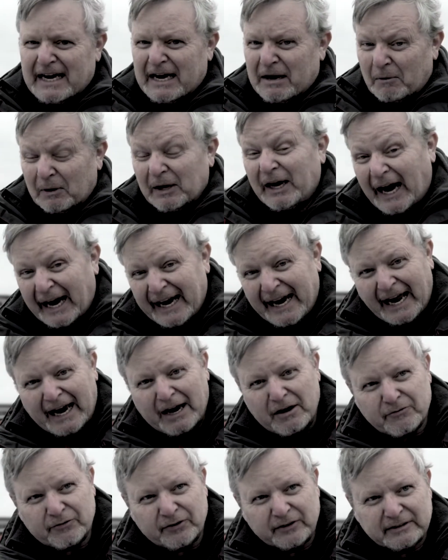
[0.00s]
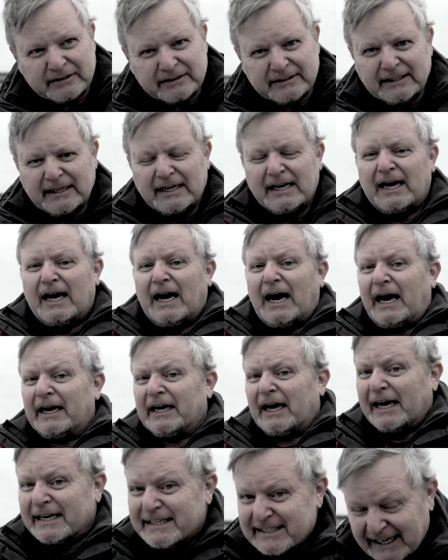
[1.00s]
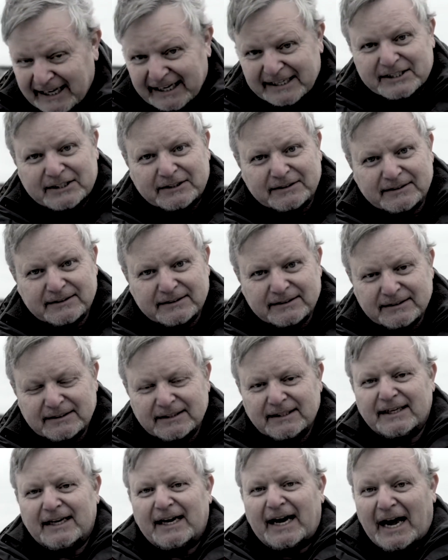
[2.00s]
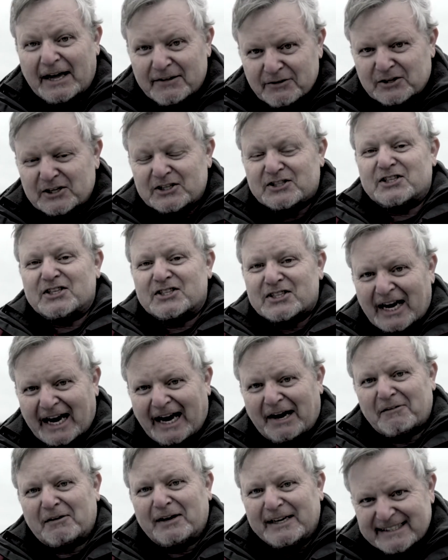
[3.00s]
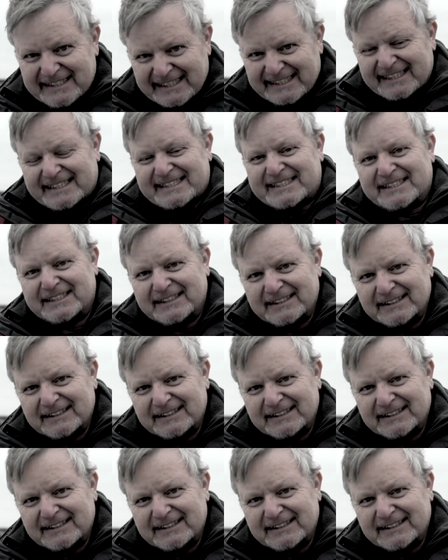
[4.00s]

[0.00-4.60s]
Well, I have, and I did. And this is how I did it.